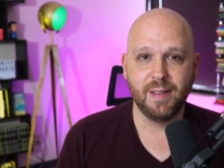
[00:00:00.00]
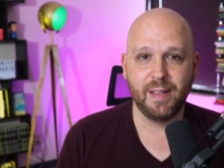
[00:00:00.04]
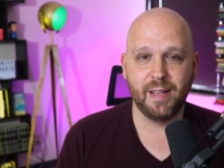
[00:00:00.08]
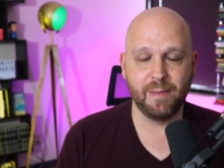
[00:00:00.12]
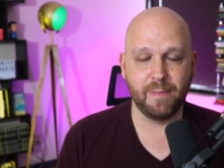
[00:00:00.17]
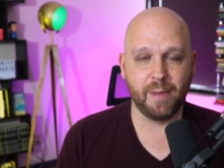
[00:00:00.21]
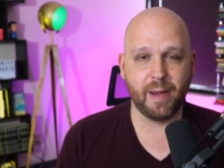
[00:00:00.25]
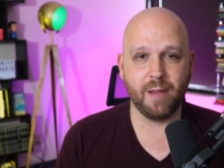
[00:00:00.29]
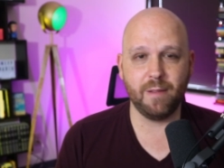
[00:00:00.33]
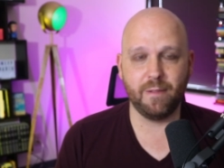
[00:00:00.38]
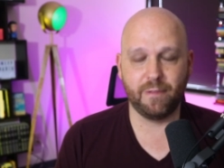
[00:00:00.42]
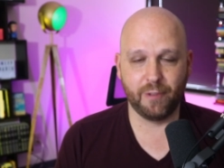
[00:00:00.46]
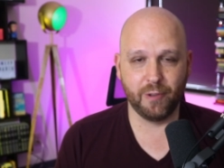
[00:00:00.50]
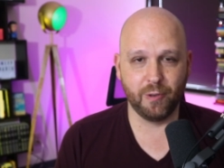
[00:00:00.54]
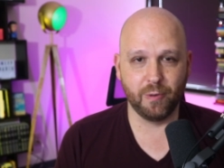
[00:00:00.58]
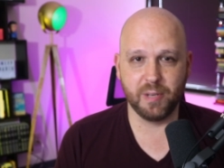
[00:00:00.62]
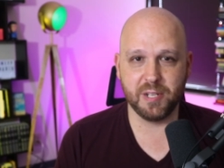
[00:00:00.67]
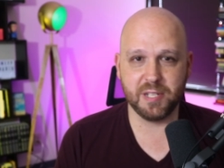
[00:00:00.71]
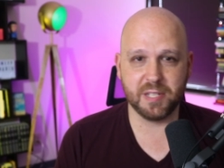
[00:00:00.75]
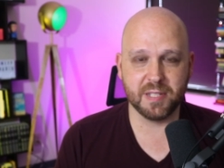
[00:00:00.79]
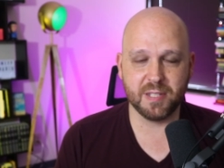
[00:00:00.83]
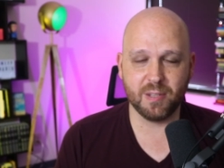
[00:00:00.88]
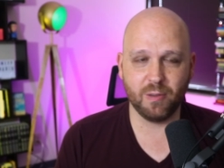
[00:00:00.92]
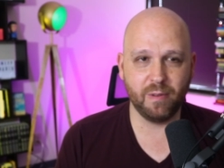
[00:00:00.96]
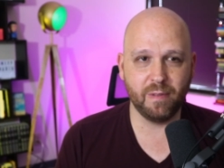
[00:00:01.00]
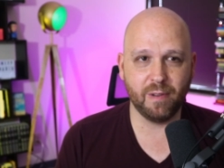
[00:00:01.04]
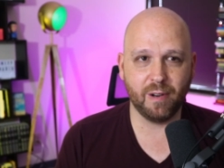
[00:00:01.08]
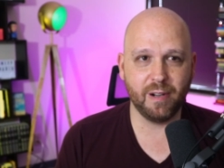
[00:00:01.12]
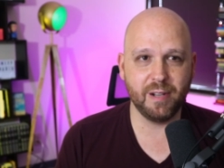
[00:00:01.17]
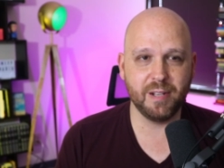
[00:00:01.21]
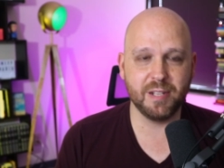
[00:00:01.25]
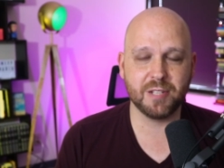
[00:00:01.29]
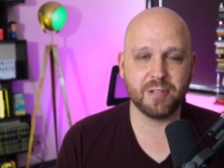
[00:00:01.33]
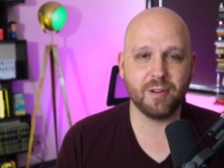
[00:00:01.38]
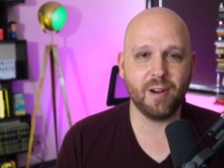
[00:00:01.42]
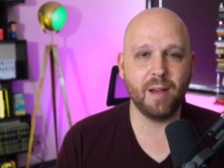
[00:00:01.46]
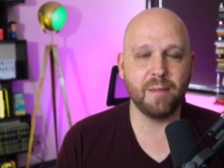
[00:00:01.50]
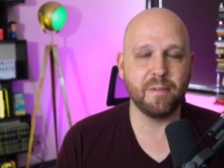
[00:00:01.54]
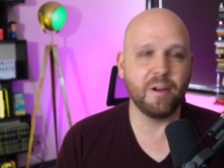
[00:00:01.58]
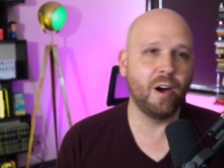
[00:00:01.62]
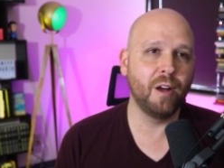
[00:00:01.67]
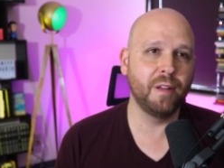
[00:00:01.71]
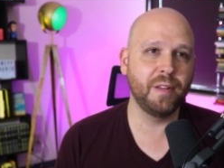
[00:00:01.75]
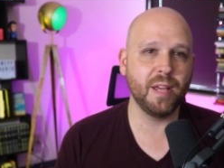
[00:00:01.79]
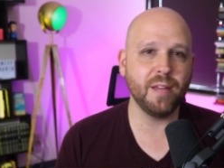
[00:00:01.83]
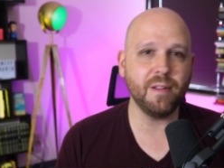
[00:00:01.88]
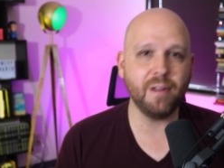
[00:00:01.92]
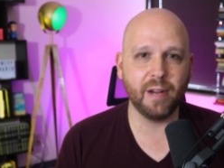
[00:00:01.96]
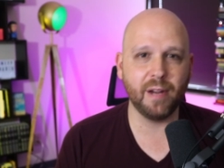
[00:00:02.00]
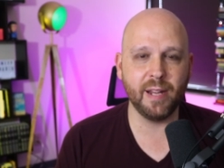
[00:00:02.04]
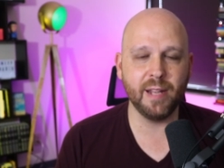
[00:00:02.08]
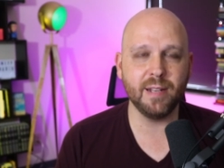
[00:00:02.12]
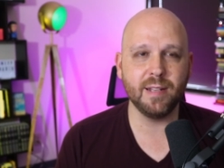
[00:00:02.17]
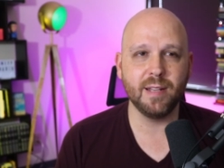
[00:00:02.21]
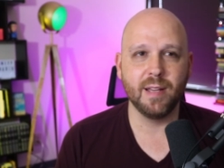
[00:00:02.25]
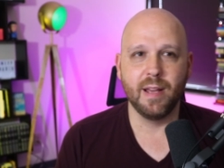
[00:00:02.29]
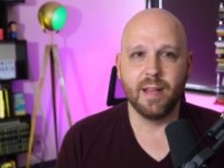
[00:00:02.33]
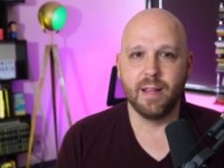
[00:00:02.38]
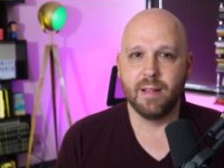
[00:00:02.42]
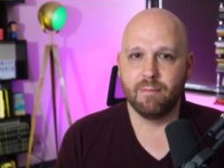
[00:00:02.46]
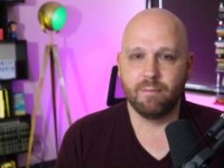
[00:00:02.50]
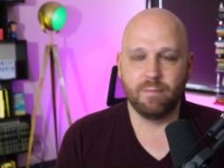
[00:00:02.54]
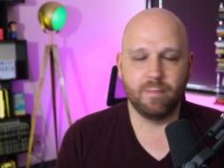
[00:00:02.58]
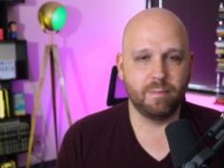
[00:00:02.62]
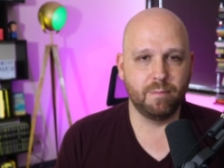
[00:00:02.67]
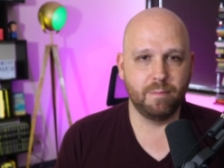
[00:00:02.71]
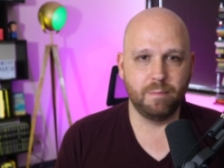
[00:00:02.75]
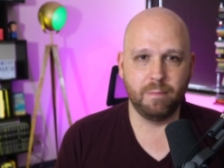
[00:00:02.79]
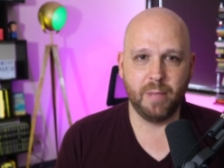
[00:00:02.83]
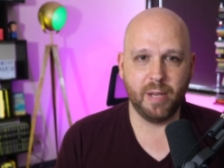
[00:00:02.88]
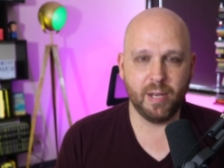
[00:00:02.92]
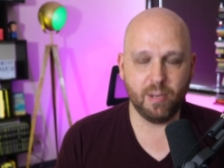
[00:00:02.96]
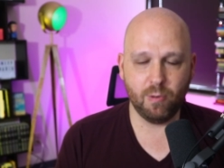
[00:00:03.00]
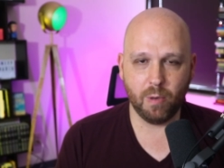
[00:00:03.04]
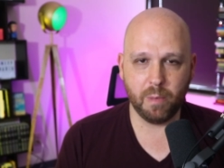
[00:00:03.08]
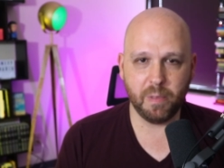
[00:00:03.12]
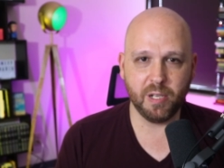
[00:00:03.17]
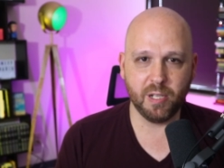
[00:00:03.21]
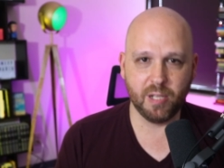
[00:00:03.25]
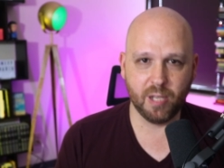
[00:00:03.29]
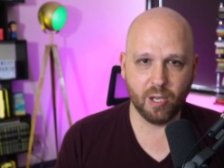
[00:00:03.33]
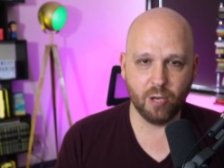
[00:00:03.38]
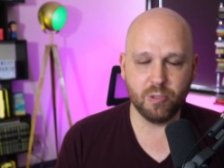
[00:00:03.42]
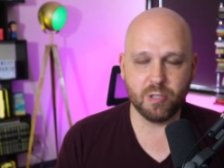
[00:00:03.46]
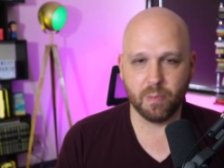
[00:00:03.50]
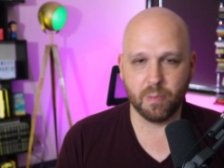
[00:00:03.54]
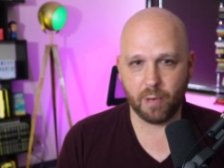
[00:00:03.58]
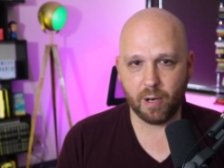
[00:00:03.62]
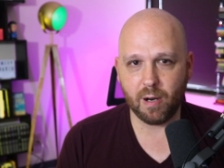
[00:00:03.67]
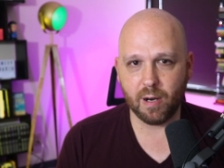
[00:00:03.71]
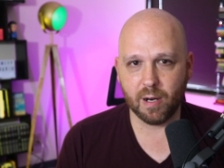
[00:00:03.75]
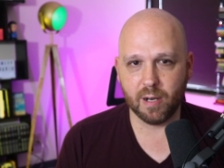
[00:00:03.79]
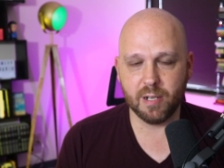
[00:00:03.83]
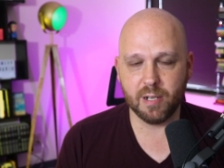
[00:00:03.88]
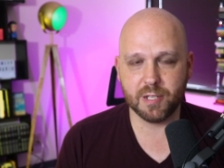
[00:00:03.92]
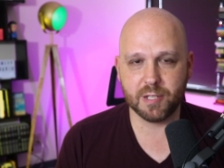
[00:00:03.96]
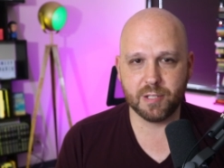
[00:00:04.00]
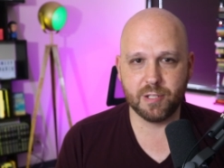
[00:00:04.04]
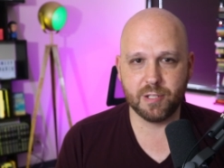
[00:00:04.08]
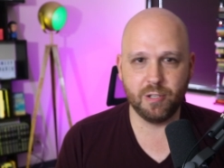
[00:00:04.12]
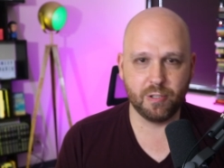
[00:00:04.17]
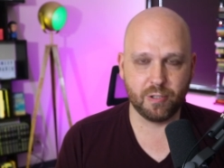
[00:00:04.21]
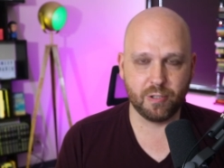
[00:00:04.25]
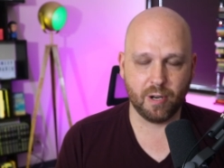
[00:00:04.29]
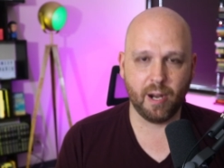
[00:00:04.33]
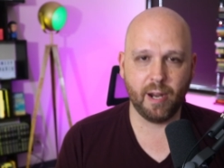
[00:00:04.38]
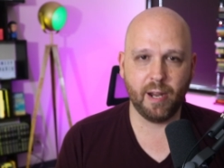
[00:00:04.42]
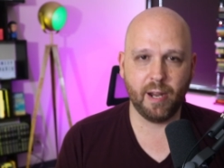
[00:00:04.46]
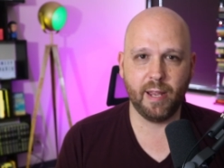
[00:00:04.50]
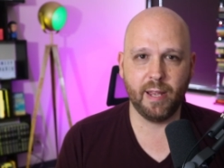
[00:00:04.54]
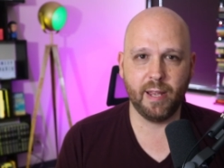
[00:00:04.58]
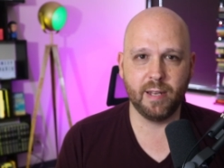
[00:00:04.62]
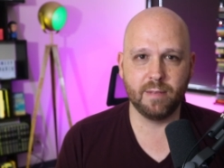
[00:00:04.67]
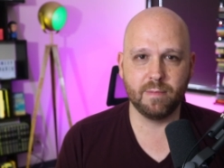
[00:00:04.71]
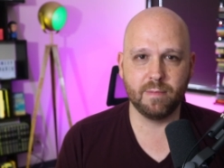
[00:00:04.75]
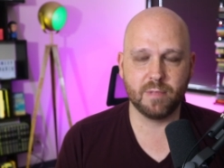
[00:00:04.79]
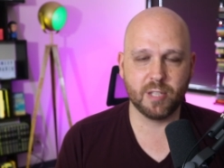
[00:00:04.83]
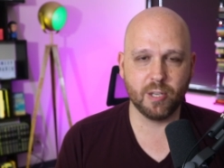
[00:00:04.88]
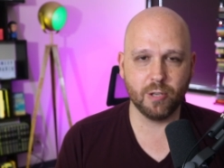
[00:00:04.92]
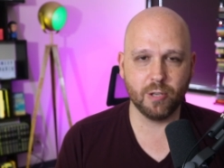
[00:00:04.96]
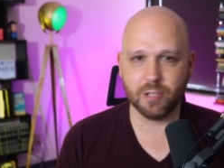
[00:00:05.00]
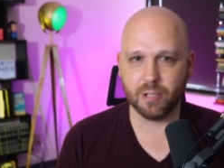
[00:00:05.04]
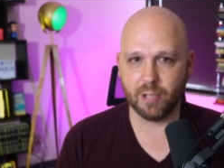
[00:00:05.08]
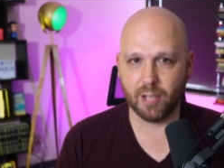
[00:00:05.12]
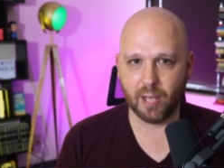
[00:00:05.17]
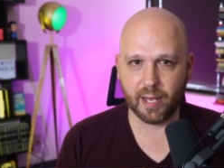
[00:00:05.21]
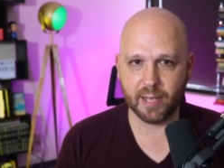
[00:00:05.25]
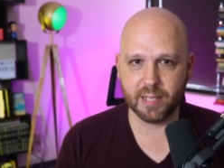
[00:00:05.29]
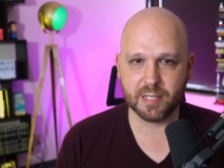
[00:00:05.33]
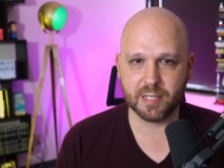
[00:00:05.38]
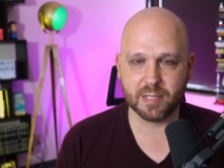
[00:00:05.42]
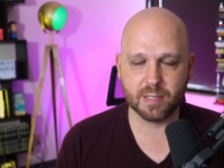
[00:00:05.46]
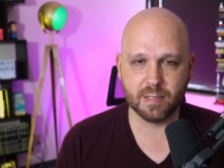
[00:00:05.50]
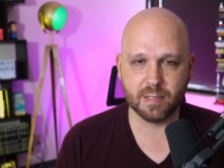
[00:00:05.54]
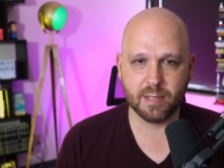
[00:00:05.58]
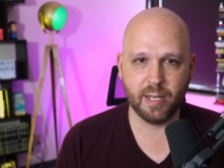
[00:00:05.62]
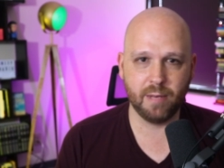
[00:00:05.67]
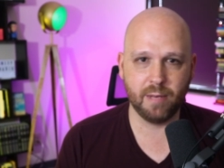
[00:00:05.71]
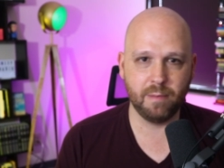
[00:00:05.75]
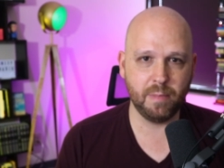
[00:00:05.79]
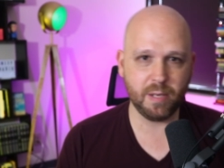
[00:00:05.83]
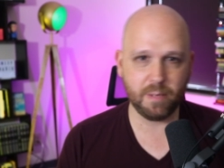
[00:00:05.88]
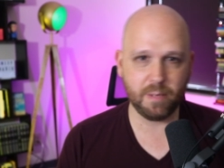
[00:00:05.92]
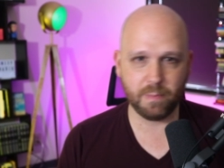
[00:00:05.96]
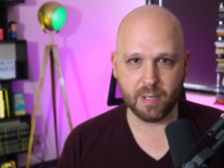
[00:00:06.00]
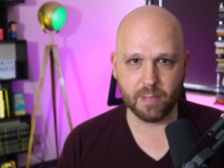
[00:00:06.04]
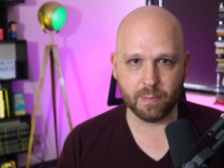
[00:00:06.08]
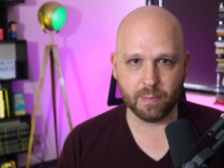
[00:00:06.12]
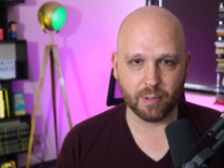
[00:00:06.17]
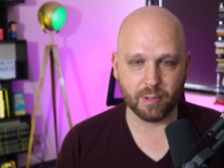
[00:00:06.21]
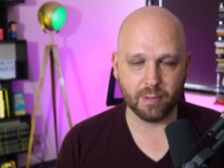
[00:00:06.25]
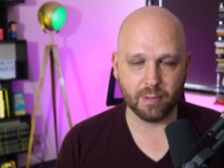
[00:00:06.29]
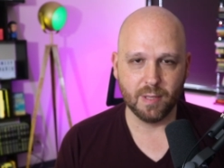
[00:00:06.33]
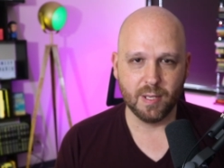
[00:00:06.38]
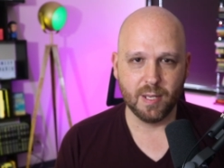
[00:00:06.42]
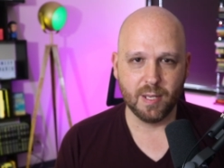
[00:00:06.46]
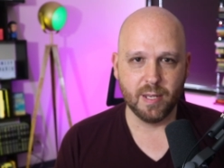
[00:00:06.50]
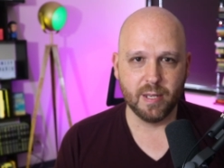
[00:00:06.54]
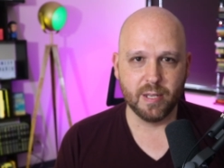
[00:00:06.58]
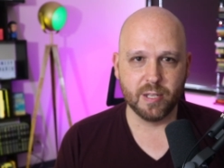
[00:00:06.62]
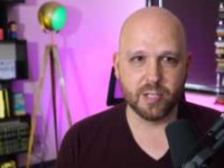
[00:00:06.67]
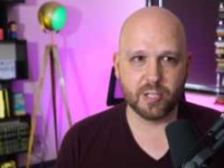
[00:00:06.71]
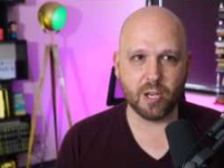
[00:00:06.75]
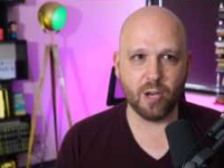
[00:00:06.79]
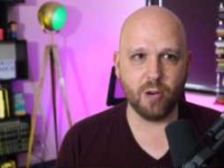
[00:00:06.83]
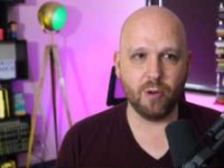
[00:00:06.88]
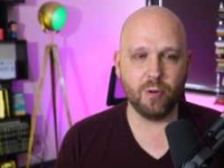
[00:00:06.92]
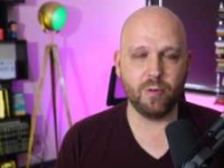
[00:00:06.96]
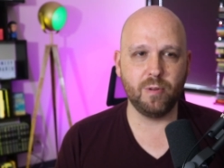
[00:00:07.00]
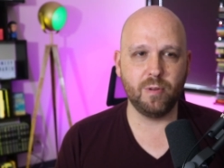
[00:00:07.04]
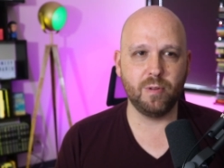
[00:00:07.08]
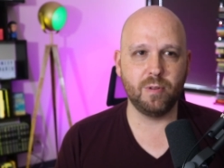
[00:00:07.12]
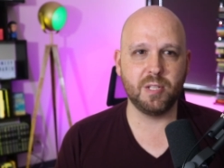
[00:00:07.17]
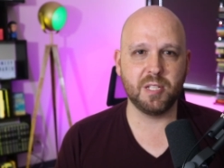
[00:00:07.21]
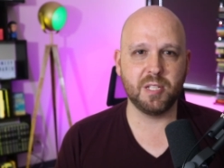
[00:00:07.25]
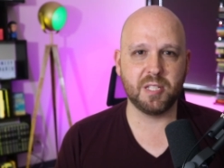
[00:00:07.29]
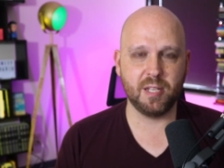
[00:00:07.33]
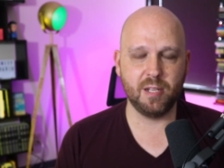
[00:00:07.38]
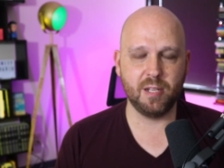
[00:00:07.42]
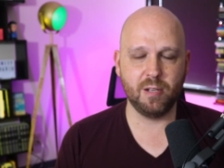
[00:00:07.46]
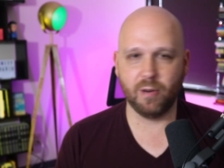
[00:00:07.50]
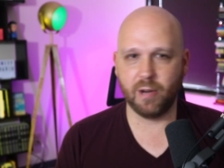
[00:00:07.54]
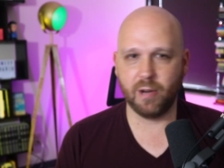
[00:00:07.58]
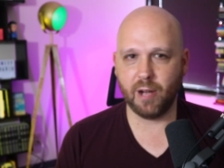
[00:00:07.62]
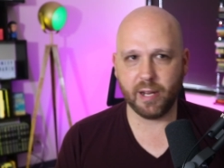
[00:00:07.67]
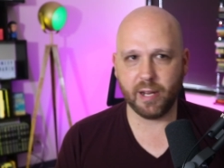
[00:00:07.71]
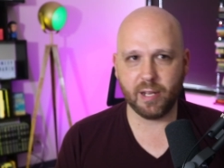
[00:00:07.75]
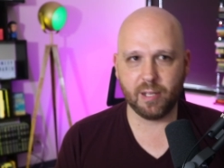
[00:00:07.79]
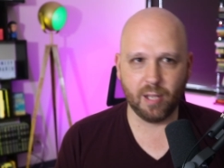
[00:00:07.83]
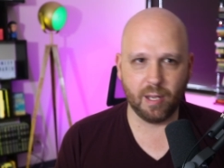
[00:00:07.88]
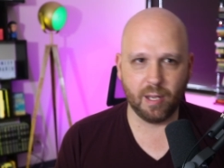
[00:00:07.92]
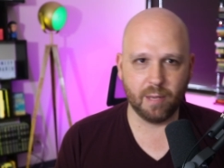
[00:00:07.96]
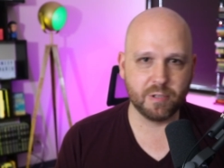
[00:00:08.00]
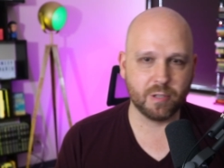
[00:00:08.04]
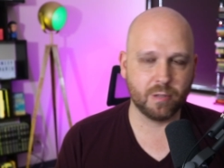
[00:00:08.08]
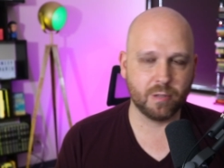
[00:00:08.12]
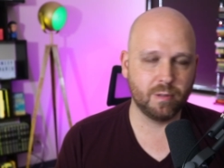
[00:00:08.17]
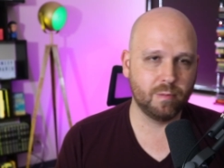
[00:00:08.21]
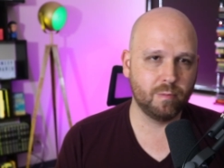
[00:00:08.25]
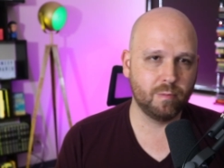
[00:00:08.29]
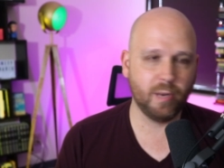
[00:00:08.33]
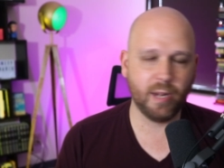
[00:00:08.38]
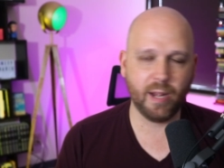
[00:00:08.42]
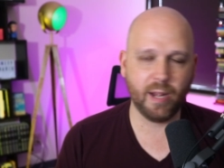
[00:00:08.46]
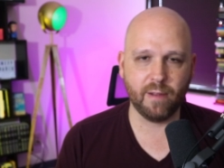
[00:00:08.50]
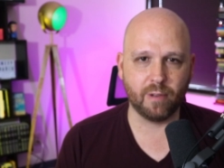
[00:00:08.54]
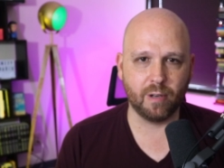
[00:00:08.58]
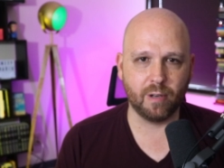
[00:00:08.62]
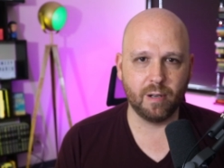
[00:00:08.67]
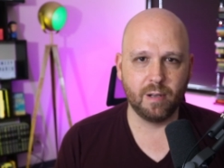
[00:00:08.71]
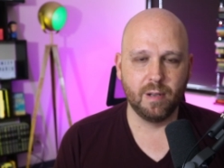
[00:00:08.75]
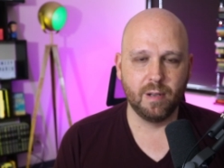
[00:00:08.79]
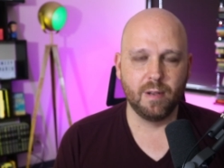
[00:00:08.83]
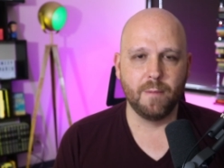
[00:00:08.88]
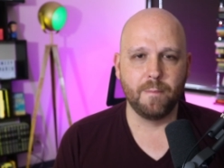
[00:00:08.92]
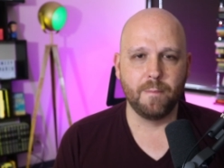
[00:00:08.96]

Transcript: It might, for the reasons that we've already described. On the other hand, many women go to bars to try and socialize and meet people. So you see, or nightclubs or whatever.